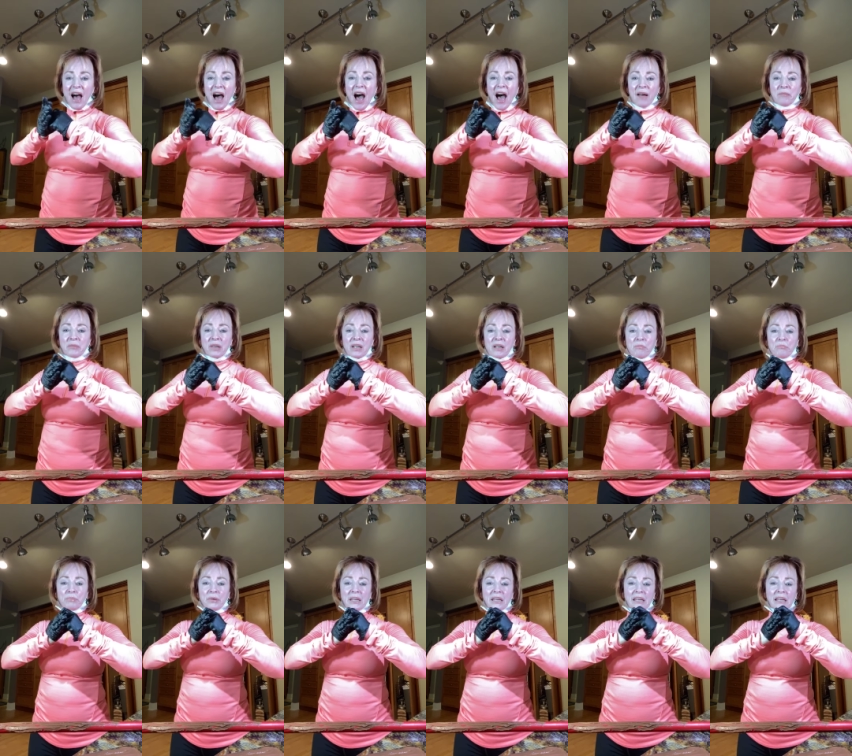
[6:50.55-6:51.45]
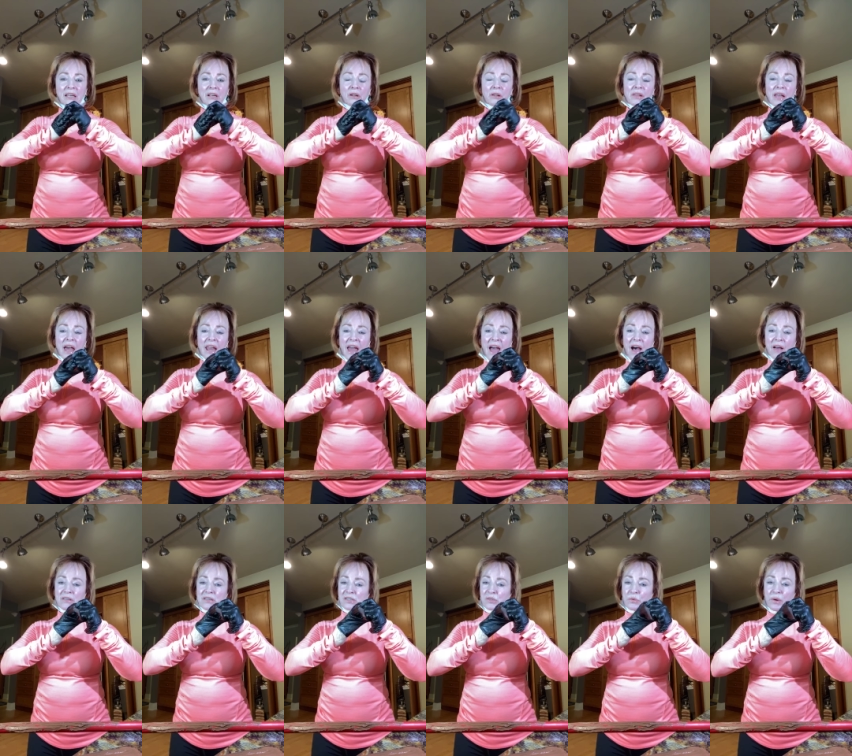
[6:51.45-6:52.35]
I'm going to peel that
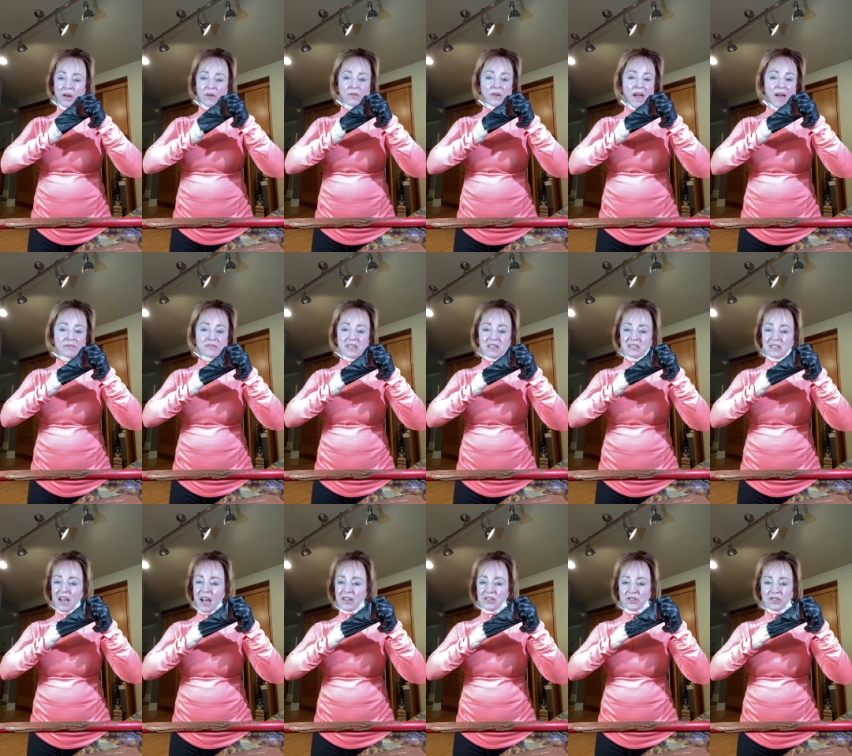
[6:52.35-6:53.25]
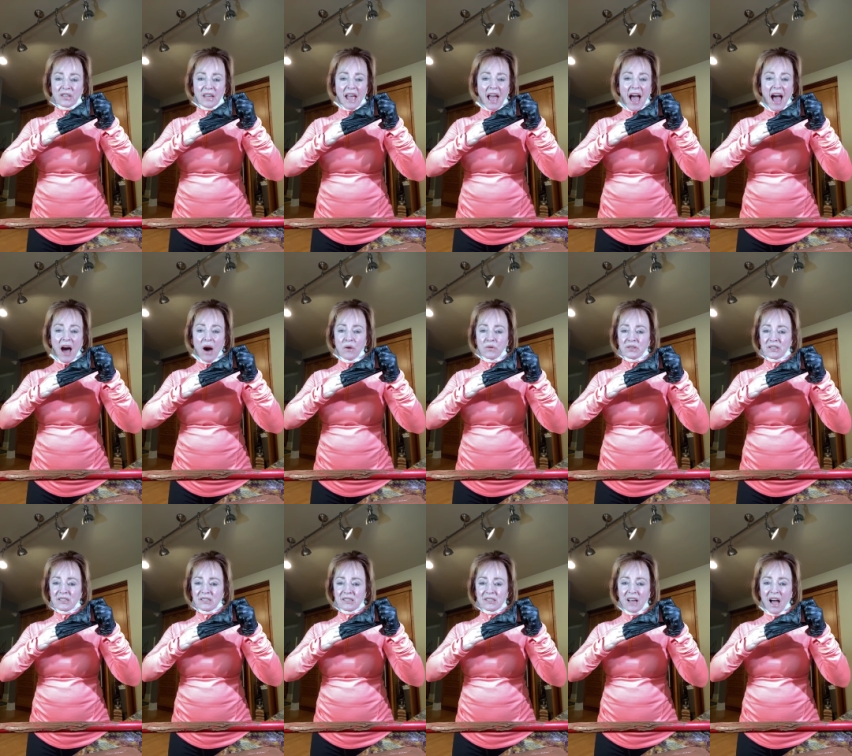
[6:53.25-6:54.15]
out so I don't have to touch the
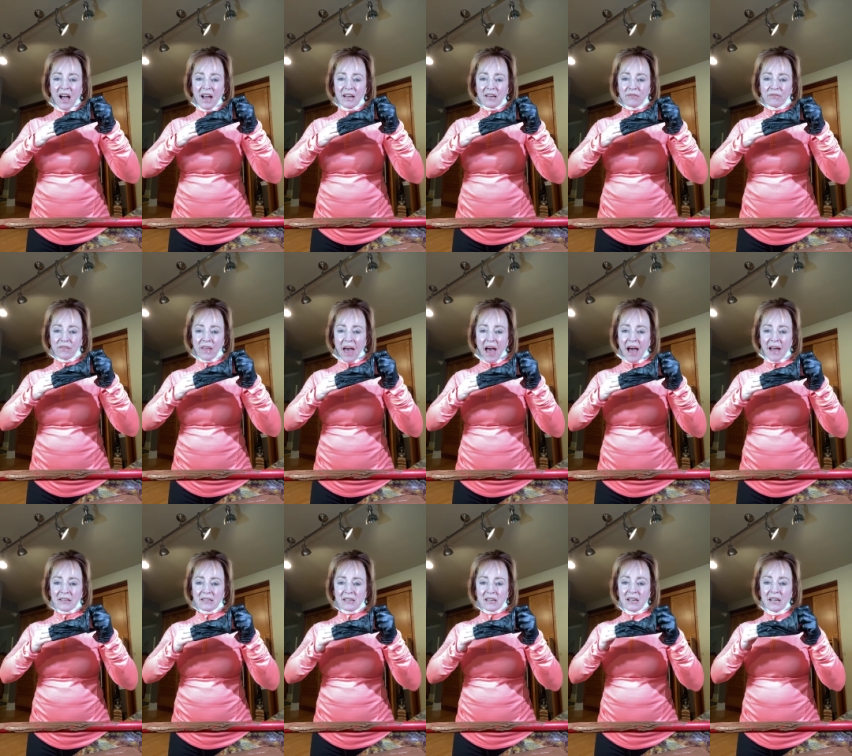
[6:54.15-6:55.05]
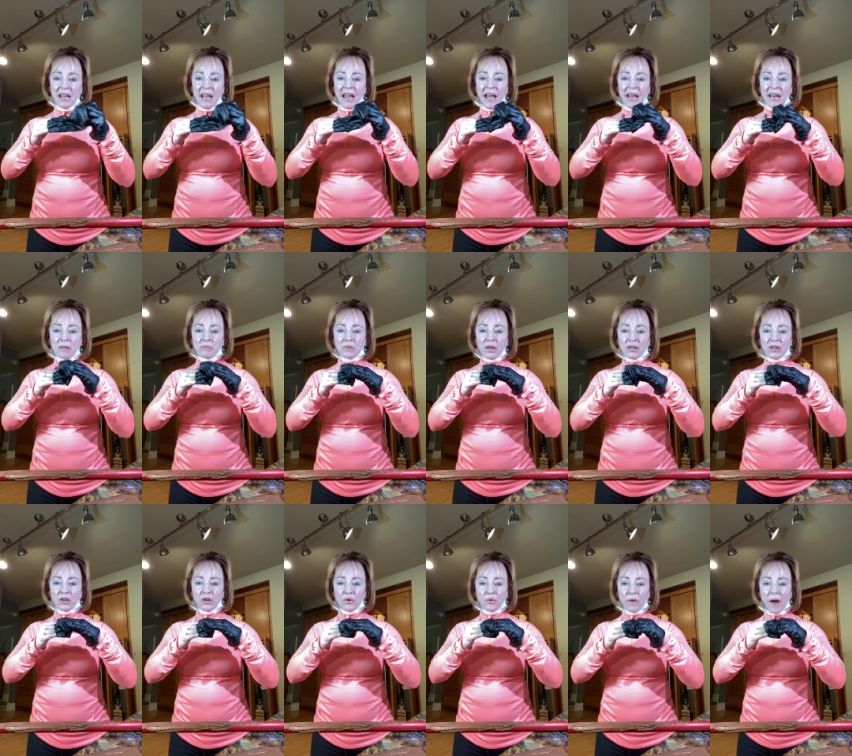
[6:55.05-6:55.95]
outside of that. And I'm going to
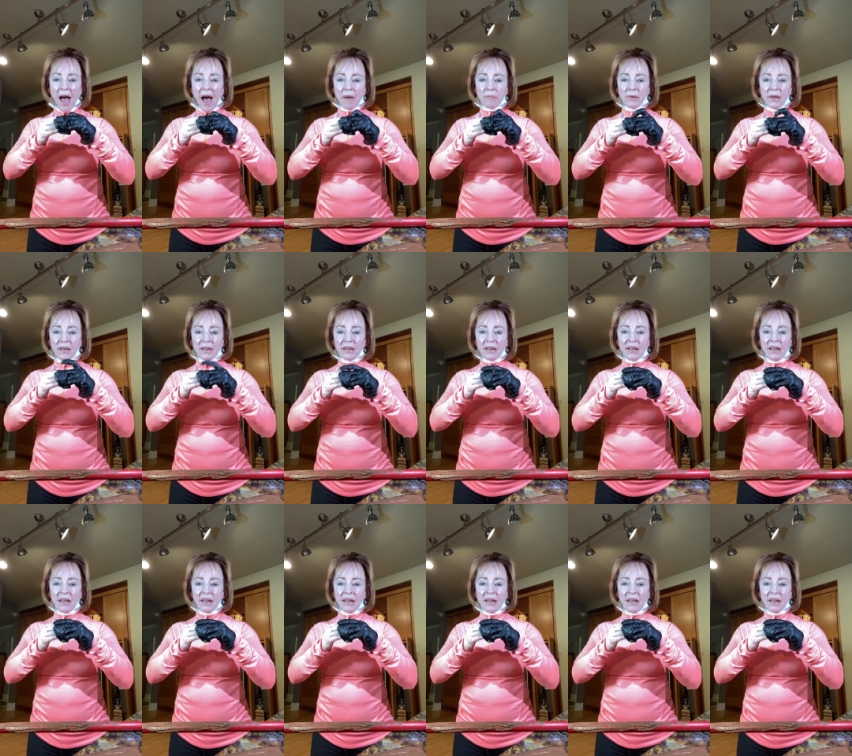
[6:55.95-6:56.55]
grab it